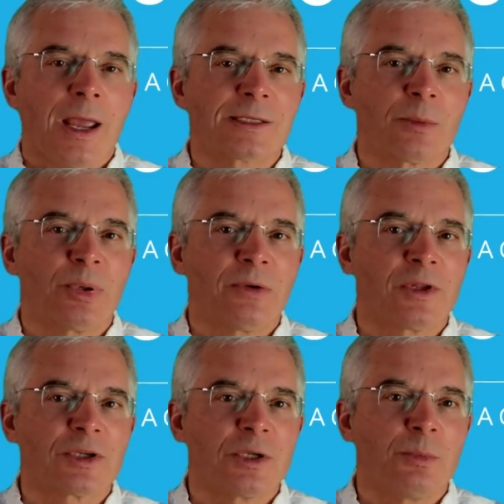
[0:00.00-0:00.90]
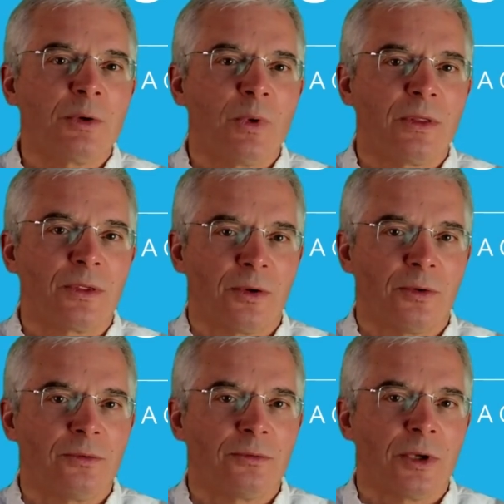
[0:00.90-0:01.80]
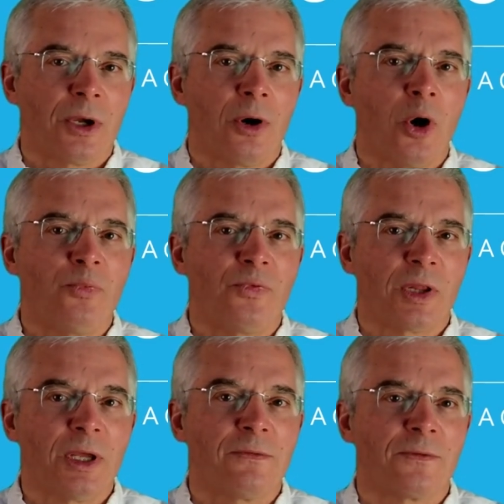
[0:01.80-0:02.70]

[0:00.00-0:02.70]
It's a privilege to be with you, hopefully